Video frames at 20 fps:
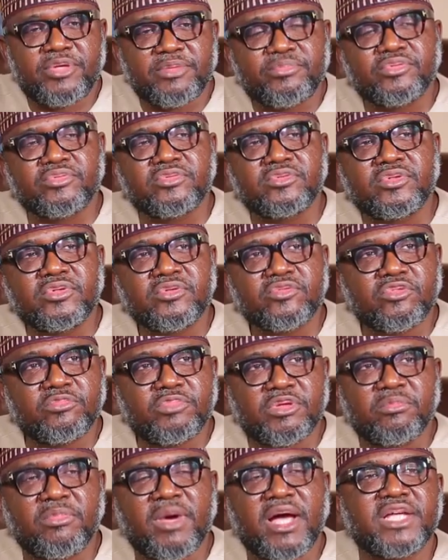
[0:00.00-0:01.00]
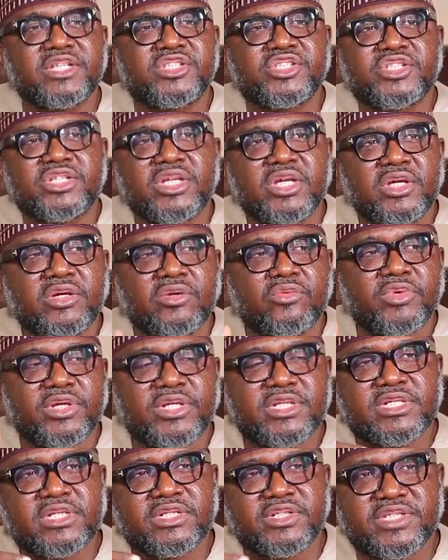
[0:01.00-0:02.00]
people could be matched
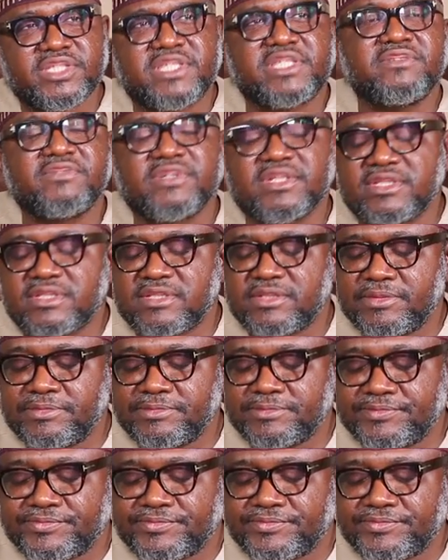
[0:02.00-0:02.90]
with receivers.